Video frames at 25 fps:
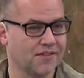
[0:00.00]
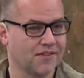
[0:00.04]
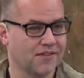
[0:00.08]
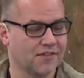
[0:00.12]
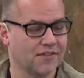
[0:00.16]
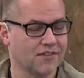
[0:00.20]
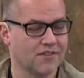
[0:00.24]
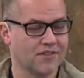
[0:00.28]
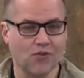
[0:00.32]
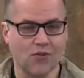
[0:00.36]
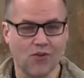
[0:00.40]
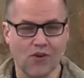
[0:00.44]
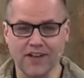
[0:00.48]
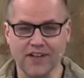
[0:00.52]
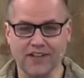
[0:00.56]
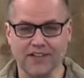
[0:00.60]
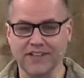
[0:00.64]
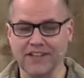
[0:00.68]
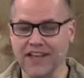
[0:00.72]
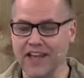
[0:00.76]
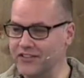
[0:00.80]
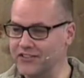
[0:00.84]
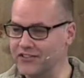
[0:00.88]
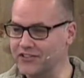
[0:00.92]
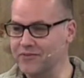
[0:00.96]
It's quite a
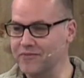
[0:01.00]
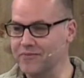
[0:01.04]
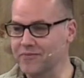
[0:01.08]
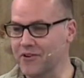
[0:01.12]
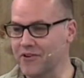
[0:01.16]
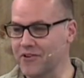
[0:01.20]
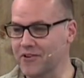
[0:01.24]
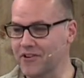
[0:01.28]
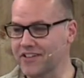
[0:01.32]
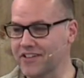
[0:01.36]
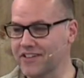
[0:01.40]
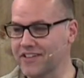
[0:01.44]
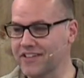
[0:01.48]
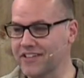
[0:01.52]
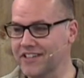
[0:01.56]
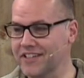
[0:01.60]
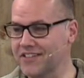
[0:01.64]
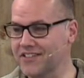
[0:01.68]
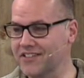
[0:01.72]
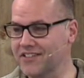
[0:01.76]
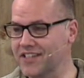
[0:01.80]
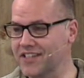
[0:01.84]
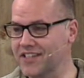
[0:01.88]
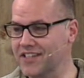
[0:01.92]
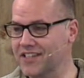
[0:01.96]
testimony,
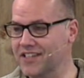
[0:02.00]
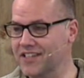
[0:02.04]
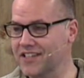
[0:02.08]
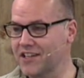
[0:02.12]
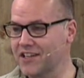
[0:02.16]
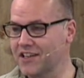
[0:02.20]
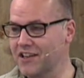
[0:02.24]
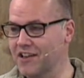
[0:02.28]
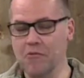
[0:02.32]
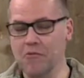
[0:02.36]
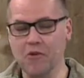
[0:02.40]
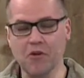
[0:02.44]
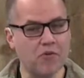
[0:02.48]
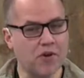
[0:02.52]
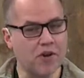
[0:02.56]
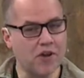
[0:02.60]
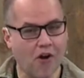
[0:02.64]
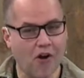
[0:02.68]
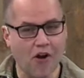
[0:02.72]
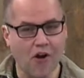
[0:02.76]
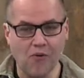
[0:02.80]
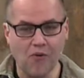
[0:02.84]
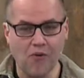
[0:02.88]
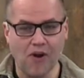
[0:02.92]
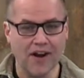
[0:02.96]
isn't it? I mean, we
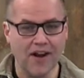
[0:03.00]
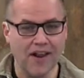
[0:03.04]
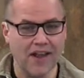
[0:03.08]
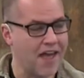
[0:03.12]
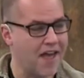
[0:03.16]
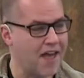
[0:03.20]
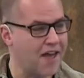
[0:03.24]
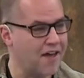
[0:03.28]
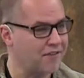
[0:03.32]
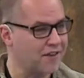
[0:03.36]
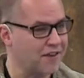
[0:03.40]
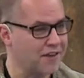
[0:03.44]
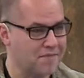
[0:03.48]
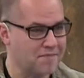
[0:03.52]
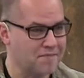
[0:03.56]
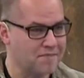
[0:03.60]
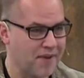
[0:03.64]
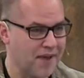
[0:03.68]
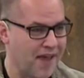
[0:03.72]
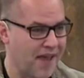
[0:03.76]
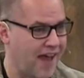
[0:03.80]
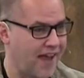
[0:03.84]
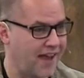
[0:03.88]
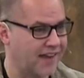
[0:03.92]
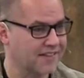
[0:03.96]
all want to have an
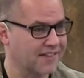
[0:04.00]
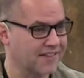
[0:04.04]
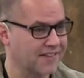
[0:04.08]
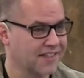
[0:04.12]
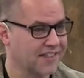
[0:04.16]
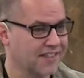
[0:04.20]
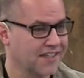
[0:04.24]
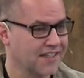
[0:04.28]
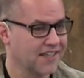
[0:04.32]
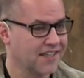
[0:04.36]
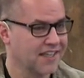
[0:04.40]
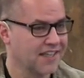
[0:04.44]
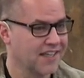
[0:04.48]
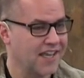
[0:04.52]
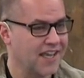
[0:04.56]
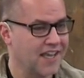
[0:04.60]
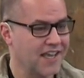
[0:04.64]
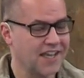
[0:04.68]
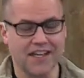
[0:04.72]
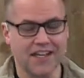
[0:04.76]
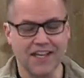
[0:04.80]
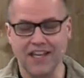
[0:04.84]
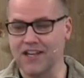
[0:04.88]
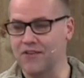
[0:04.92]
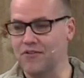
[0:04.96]
impact,
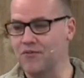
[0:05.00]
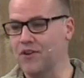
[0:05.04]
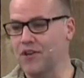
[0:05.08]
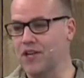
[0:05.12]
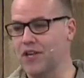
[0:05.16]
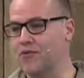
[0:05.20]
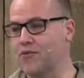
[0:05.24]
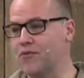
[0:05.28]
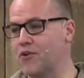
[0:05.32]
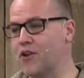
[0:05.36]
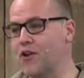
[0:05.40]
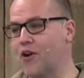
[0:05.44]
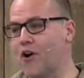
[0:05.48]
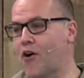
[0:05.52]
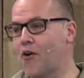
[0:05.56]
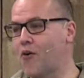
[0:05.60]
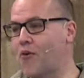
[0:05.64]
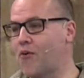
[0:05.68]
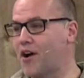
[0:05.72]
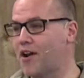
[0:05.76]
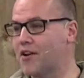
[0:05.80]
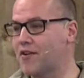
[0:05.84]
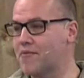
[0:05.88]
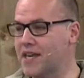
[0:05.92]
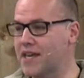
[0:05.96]
and we all
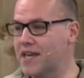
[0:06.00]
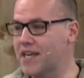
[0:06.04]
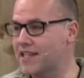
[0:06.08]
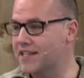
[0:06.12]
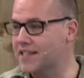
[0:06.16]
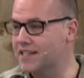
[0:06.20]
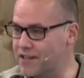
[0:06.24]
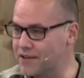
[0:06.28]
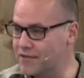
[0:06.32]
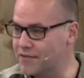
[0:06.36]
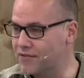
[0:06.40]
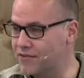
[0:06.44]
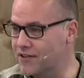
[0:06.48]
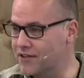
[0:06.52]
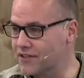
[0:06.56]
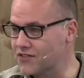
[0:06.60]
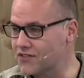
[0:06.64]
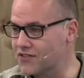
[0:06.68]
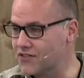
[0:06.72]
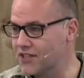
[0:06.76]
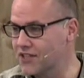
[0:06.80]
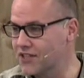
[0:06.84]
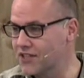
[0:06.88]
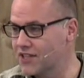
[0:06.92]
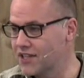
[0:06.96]
want to make a
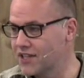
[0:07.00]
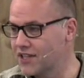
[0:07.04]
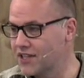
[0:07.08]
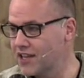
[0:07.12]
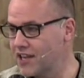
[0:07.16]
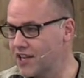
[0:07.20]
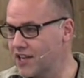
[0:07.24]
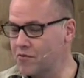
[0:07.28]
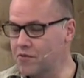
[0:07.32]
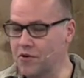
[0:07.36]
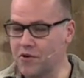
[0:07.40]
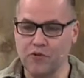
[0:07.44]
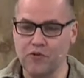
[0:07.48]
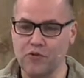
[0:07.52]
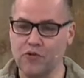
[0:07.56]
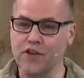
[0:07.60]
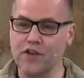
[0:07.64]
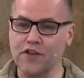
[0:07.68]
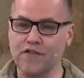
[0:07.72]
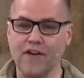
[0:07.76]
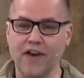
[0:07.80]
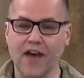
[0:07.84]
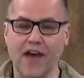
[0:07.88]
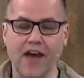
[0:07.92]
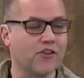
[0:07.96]
difference. And when we
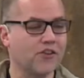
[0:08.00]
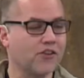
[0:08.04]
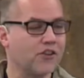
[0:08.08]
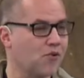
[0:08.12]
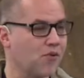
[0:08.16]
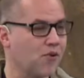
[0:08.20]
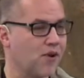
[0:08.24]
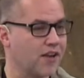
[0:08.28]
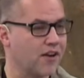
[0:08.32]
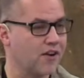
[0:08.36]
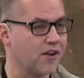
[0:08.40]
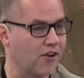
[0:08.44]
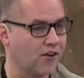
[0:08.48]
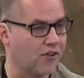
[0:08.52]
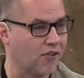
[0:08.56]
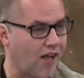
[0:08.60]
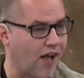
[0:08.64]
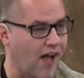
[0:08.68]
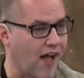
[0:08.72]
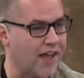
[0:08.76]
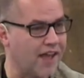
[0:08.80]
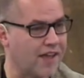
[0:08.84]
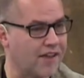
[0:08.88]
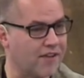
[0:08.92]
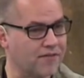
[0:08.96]
evaluate our
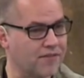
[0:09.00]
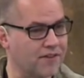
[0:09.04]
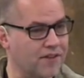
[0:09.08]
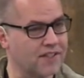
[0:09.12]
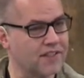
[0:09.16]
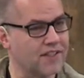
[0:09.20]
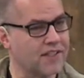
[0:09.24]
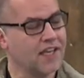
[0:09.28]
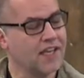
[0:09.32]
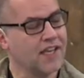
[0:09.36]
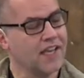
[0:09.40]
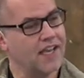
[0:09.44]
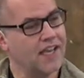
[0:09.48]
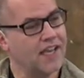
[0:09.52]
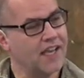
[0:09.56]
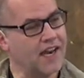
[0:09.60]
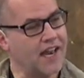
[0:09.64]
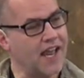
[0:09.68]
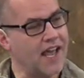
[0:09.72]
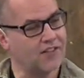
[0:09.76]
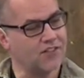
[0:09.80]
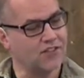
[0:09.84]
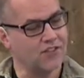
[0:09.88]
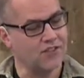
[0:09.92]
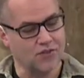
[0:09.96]
life and
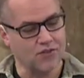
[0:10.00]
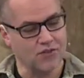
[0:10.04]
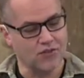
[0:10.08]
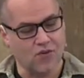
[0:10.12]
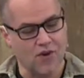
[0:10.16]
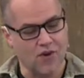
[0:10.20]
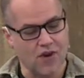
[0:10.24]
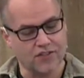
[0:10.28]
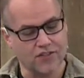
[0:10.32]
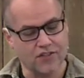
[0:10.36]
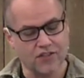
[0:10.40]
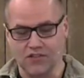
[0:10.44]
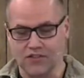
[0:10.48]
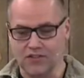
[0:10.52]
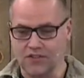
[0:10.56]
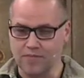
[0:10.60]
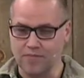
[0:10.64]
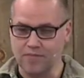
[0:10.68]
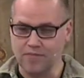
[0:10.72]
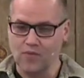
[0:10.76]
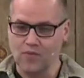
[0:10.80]
ask those questions of